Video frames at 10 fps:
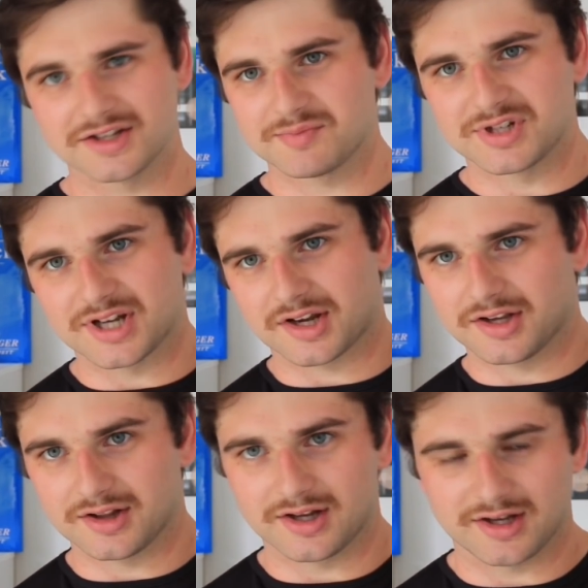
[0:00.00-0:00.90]
this
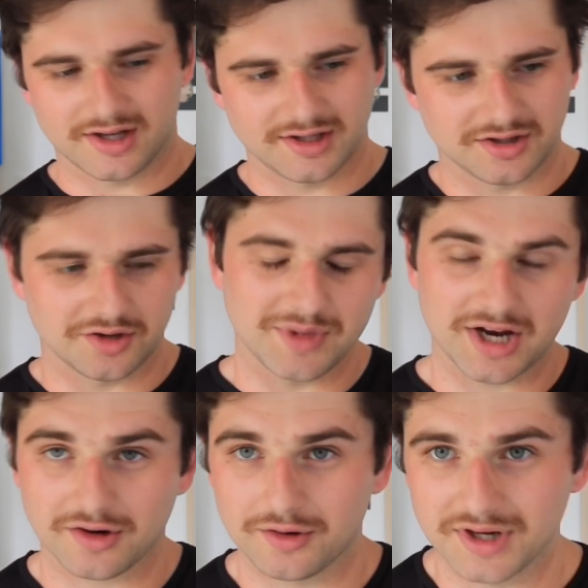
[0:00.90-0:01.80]
particular, you know,
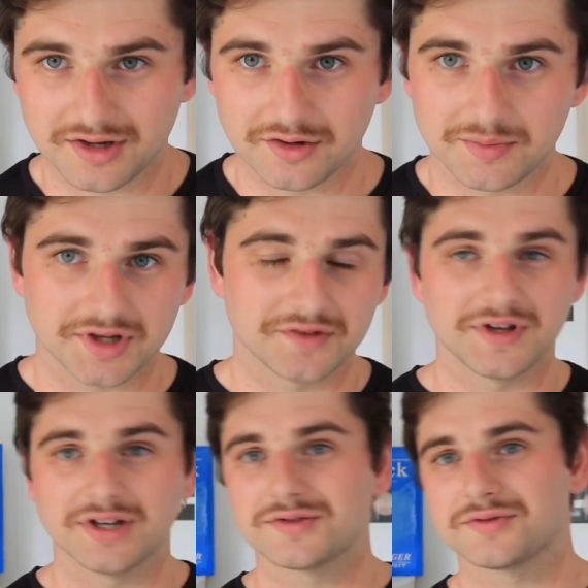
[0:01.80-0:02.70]
macroeconomic
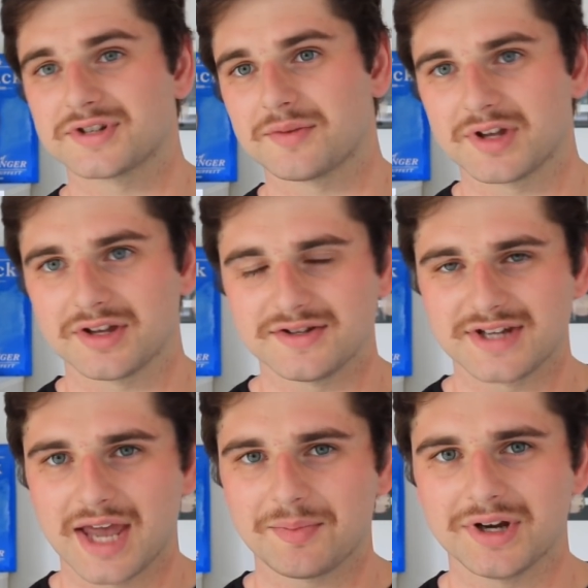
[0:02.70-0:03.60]
event or something is
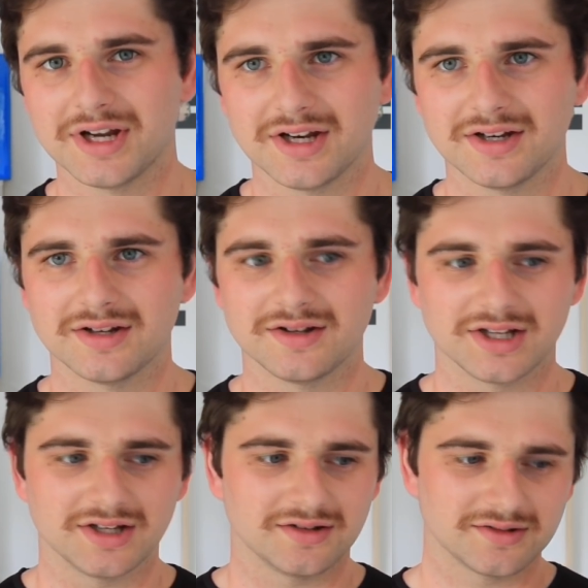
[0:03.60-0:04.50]
happening, and
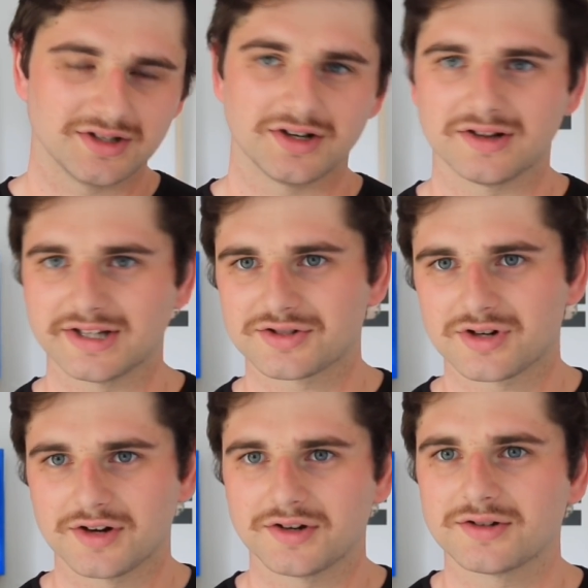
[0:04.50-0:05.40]
then, you know, let's
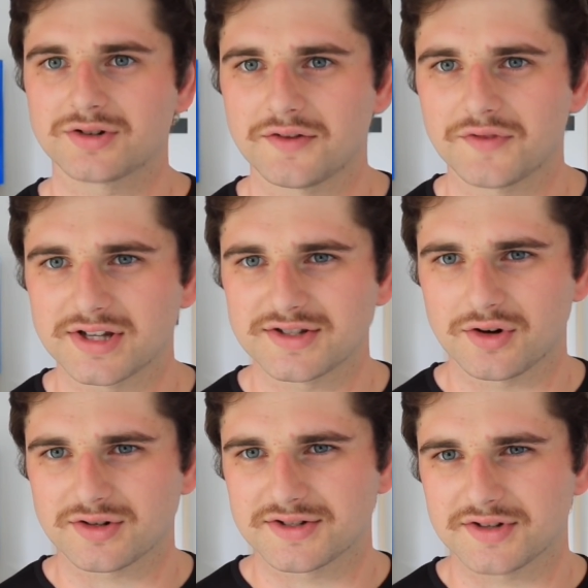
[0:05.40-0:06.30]
try and find
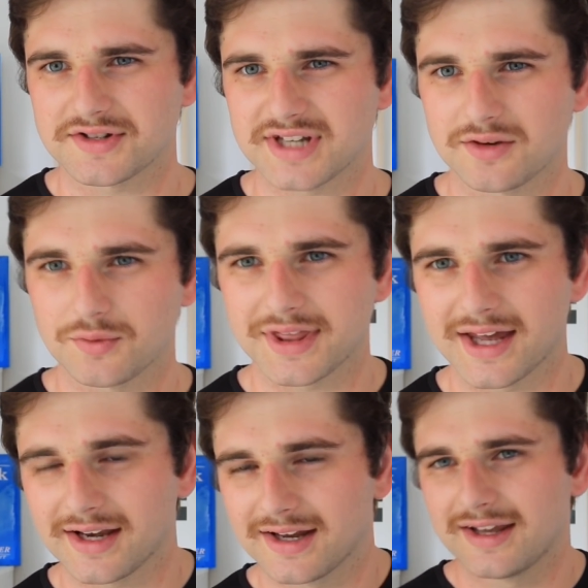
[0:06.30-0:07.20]
stocks associated with
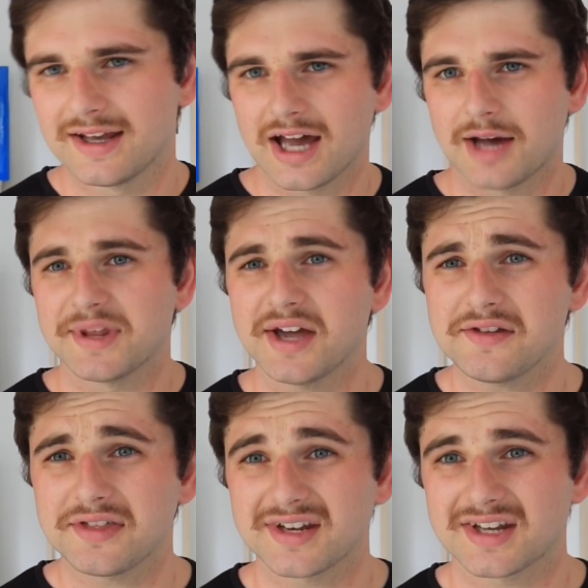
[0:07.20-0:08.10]
that. The
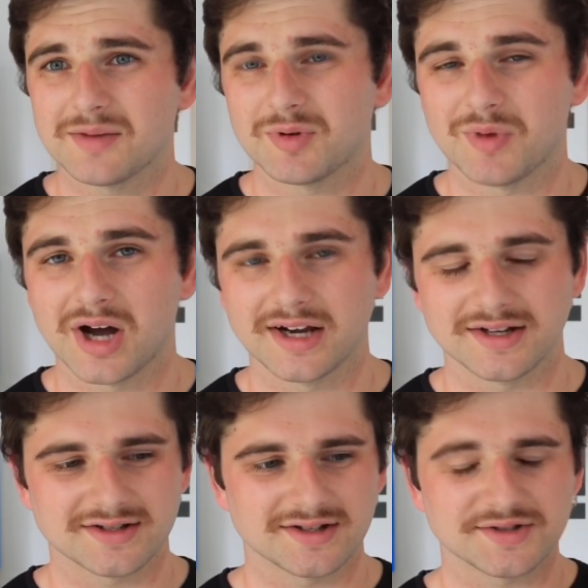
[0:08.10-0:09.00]
other thing to keep in mind
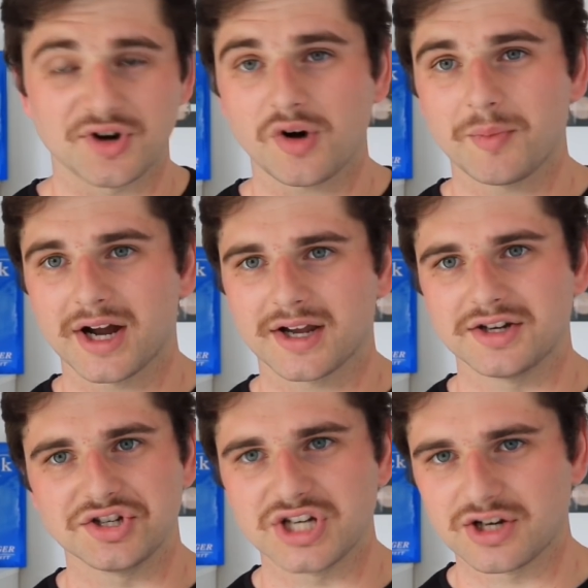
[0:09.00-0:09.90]
is the stock market
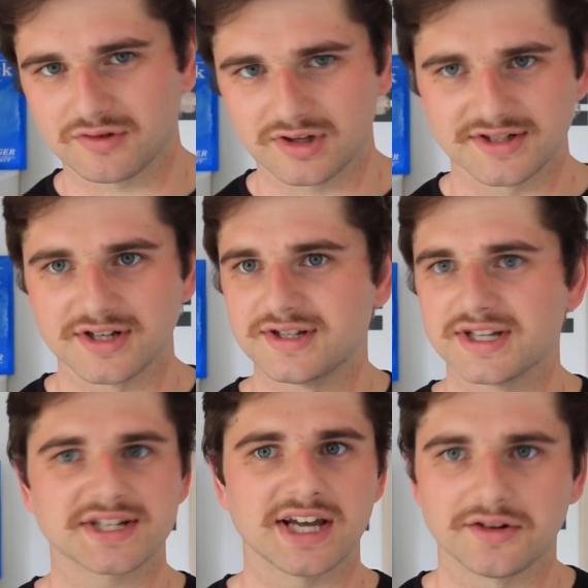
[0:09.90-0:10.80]
in general is a
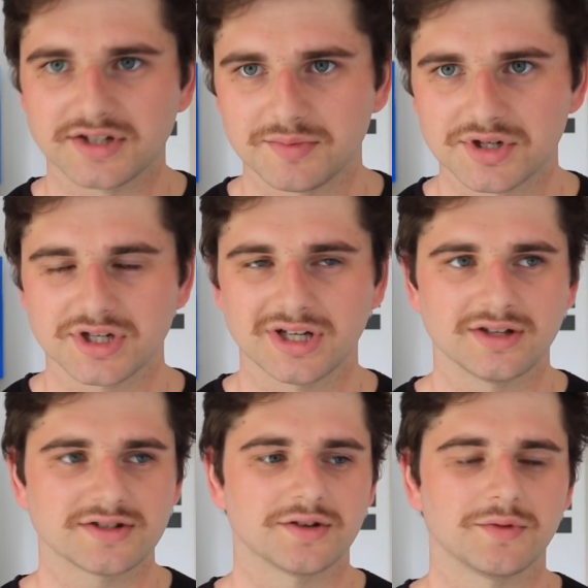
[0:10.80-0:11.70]
discounting
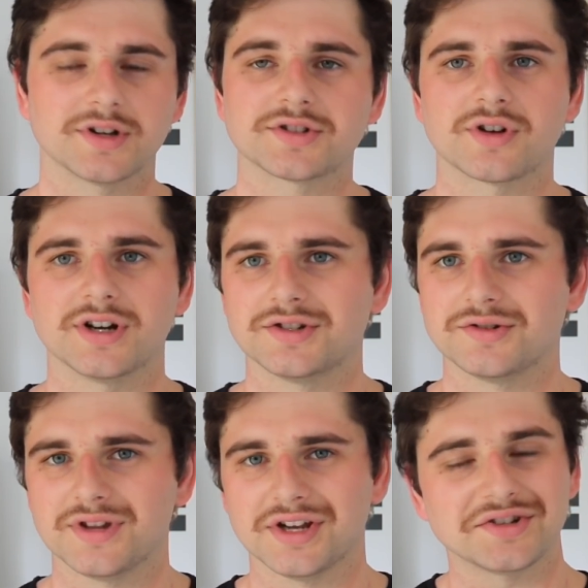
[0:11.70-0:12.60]
machine. So what it's trying to
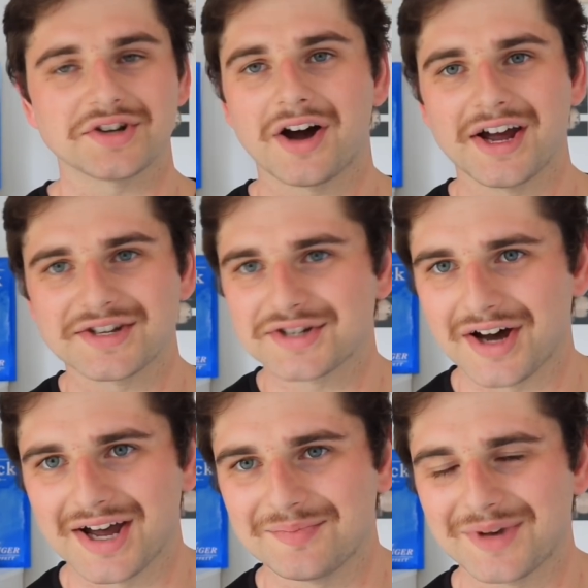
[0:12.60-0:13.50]
do the entire
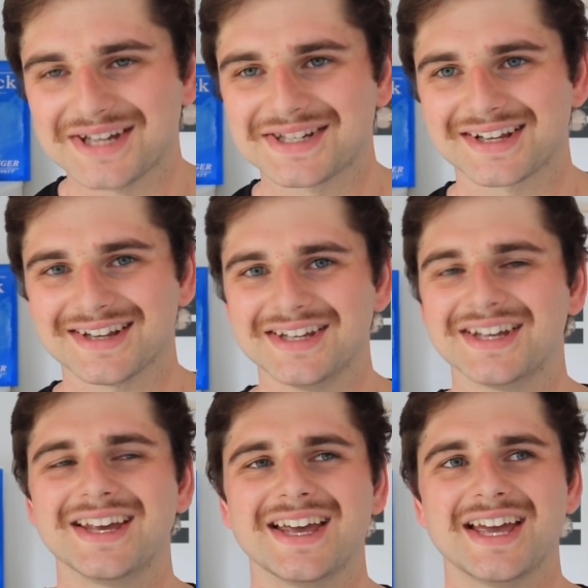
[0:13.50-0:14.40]
time basically
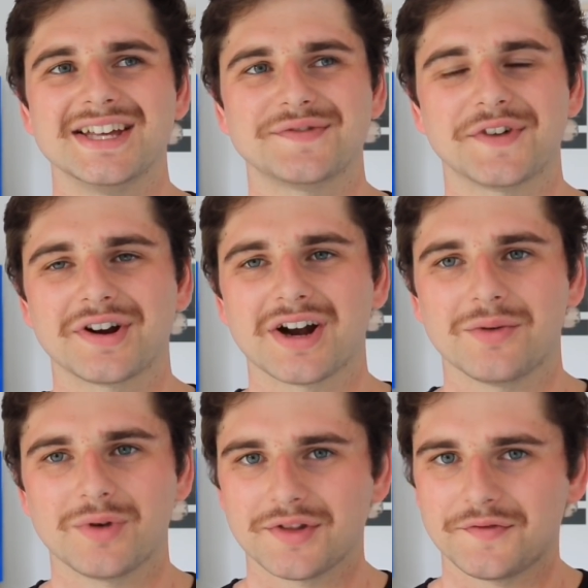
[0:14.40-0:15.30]
is figure
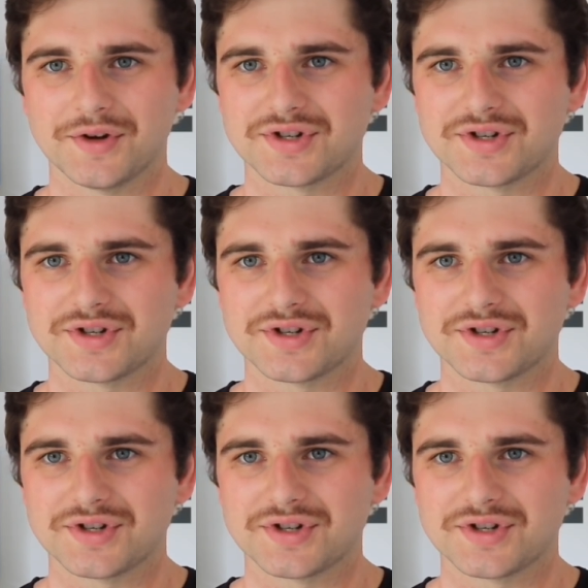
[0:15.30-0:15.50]
out what the